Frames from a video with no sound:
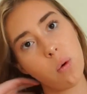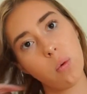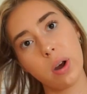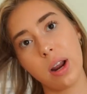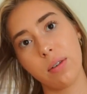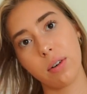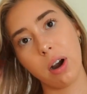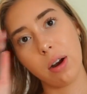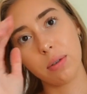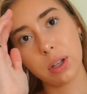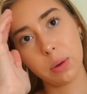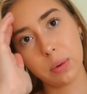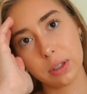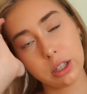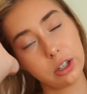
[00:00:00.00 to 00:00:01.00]
whatever, I
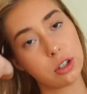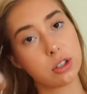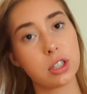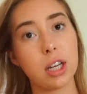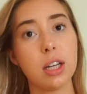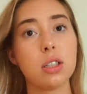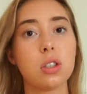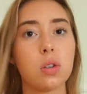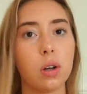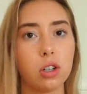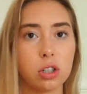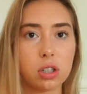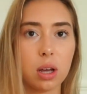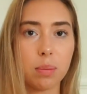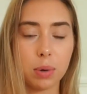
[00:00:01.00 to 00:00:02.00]
really want clear skin. So I
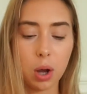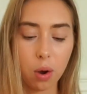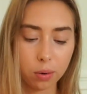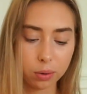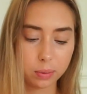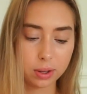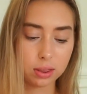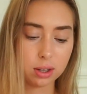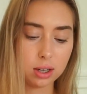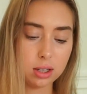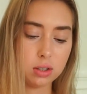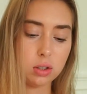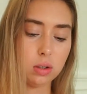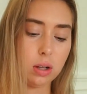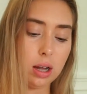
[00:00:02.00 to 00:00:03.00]
just kept going with
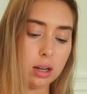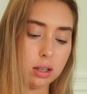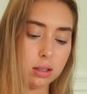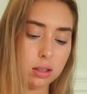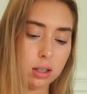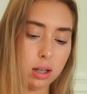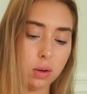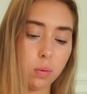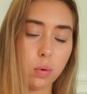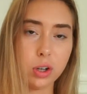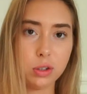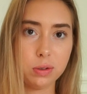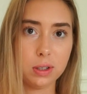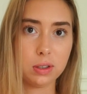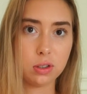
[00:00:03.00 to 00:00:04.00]
it. So that is like
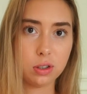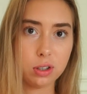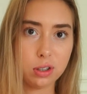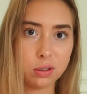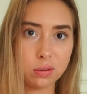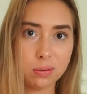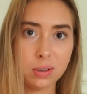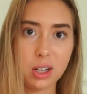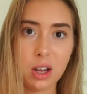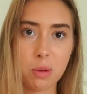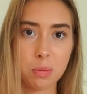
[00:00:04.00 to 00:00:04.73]
what you need to do.